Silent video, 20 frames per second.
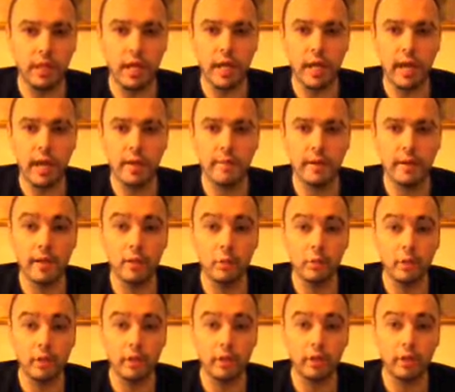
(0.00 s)
and I
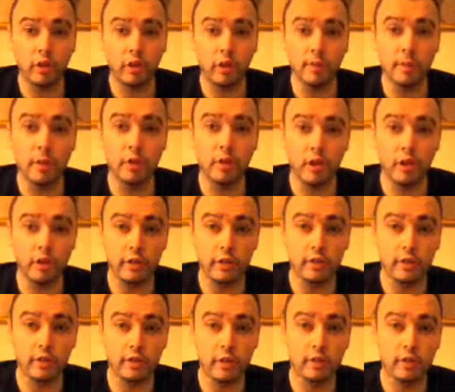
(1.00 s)
want to talk about
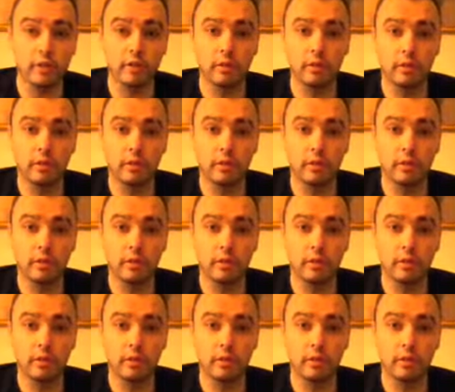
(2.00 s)
countries